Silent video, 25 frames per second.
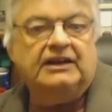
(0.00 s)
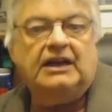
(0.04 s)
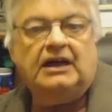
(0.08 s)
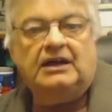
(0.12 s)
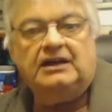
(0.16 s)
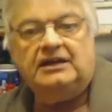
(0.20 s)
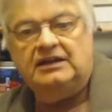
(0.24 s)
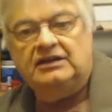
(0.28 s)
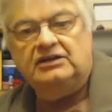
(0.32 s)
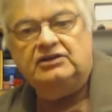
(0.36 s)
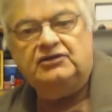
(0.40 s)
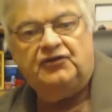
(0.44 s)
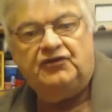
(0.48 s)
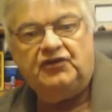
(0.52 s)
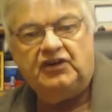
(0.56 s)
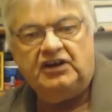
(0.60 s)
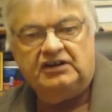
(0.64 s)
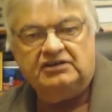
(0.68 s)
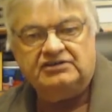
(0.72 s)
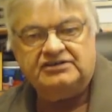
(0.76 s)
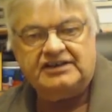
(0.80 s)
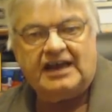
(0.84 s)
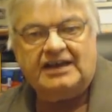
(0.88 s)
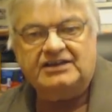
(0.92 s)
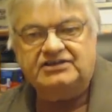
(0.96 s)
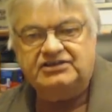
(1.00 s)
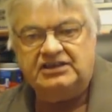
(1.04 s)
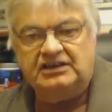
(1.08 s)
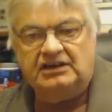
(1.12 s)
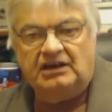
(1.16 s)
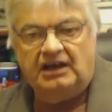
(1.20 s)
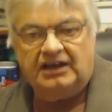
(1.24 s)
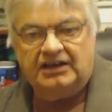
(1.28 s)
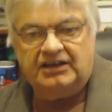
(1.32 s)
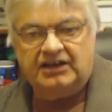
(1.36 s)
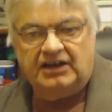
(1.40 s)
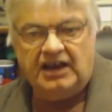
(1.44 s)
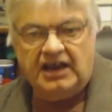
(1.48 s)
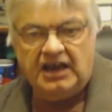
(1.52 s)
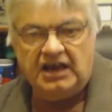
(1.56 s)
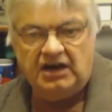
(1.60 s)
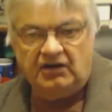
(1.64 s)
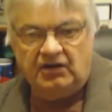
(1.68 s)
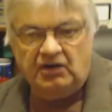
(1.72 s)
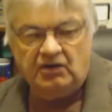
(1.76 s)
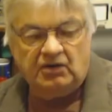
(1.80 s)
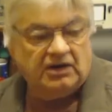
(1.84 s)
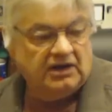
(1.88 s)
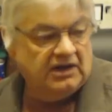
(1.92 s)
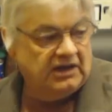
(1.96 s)
bringing up interference, acting
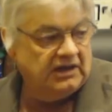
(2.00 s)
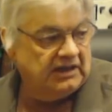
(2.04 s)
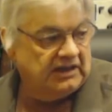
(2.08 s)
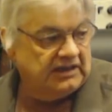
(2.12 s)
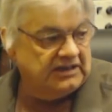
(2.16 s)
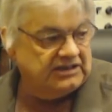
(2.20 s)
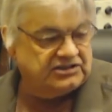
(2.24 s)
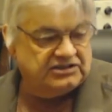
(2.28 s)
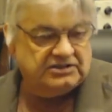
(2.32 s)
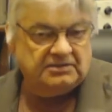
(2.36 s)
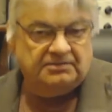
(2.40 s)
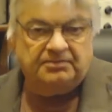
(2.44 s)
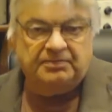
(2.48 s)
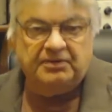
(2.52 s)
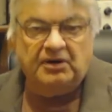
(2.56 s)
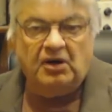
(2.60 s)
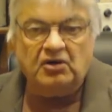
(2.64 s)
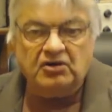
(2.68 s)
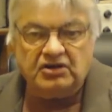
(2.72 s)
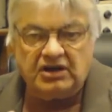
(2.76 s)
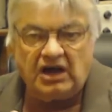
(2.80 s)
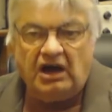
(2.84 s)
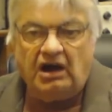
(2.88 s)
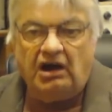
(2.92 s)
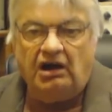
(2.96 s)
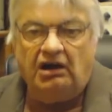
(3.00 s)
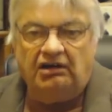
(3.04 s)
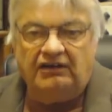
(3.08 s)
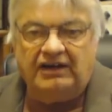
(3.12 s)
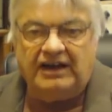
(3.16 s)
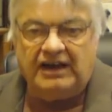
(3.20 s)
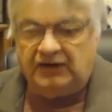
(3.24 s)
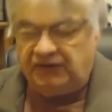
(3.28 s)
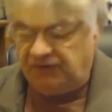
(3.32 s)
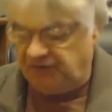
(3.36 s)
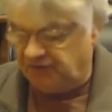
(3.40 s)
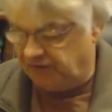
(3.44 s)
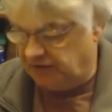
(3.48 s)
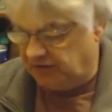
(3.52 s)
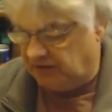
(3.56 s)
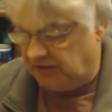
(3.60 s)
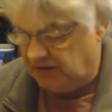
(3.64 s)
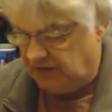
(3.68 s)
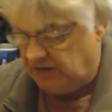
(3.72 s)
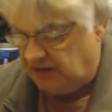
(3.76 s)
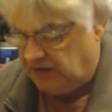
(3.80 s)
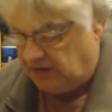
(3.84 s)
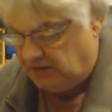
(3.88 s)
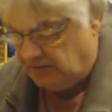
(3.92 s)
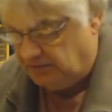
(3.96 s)
like an aerial. Is to block
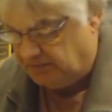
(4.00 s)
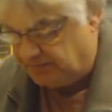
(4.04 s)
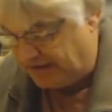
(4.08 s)
RF,